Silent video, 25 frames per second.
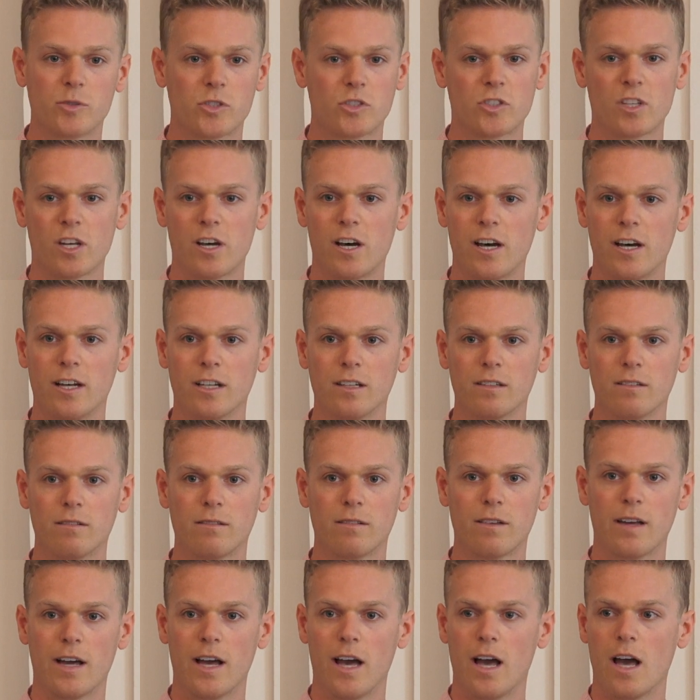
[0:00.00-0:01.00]

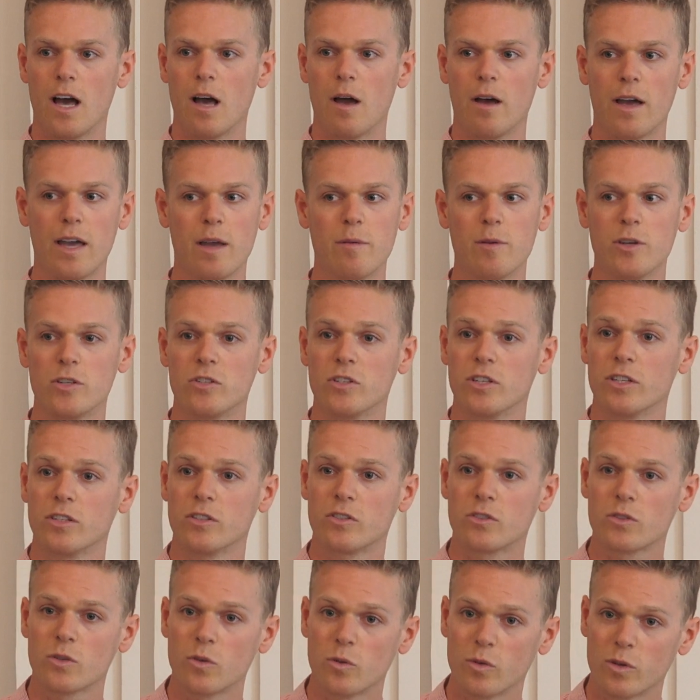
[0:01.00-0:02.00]
style,
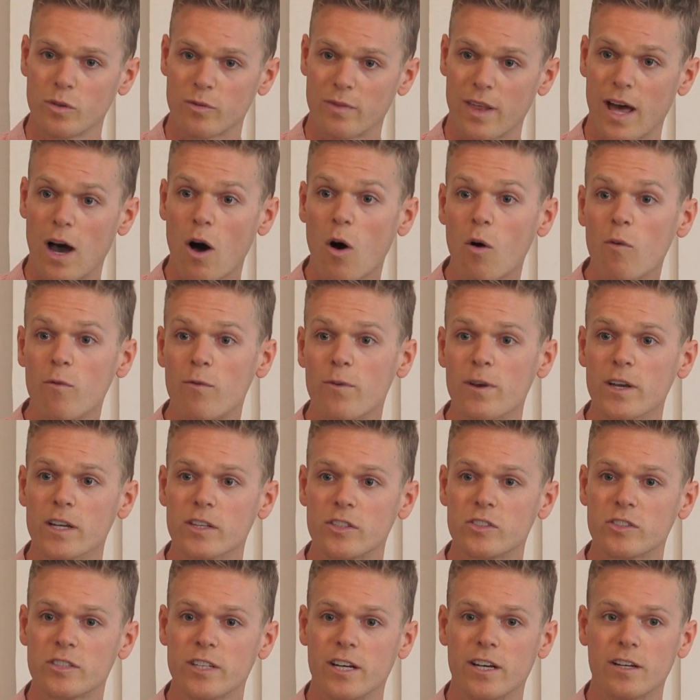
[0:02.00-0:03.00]
images, all of that
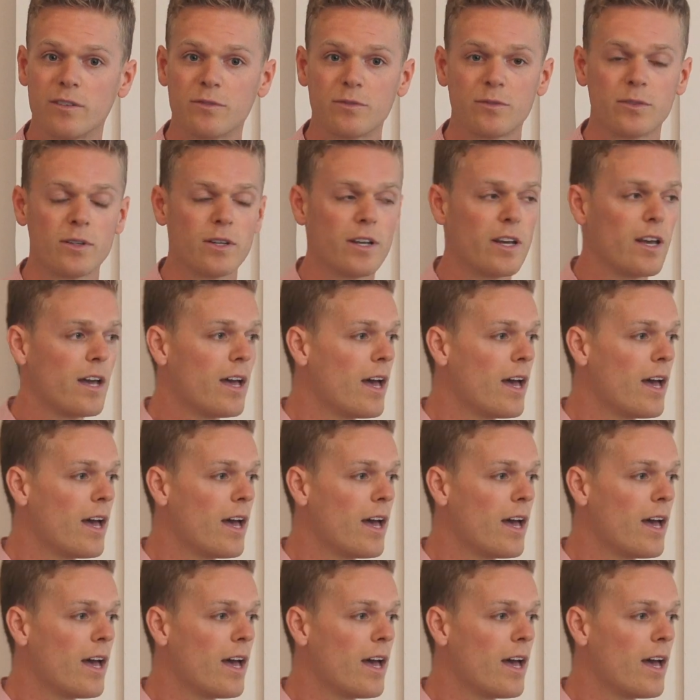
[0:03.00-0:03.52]
obvious stuff.